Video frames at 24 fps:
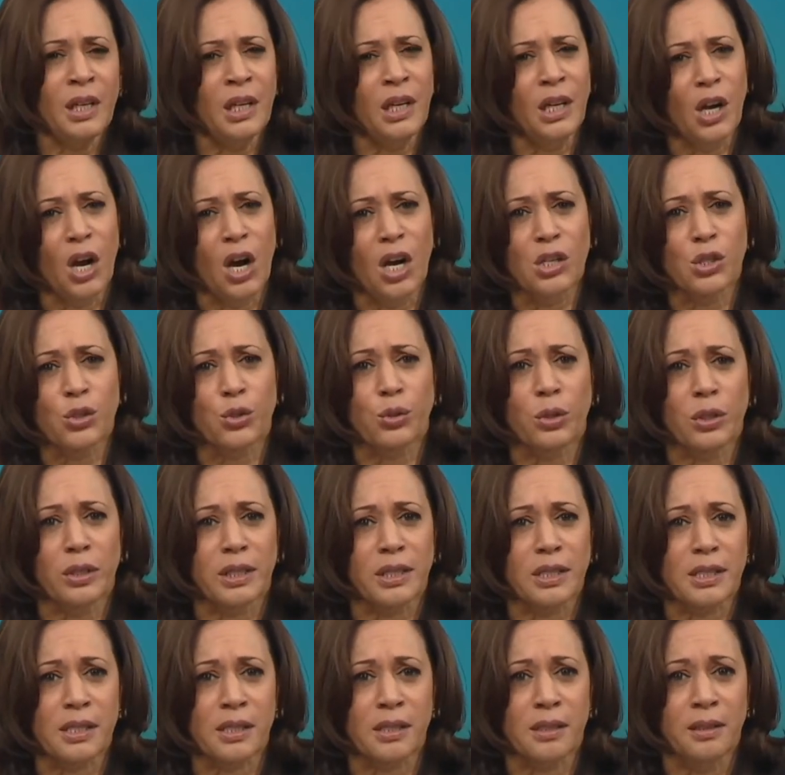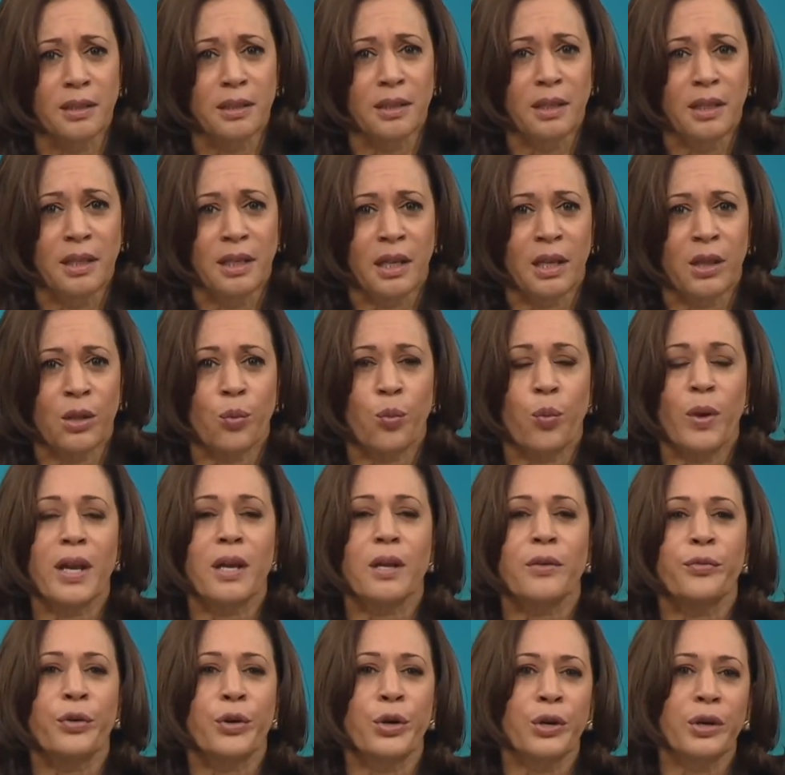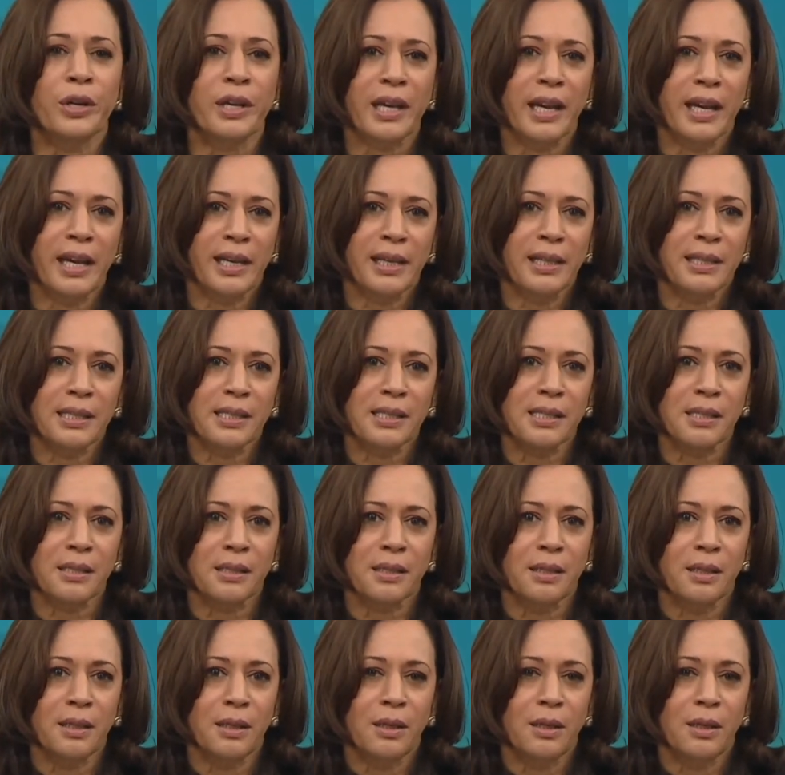In Honduras, in the wake of hurricanes,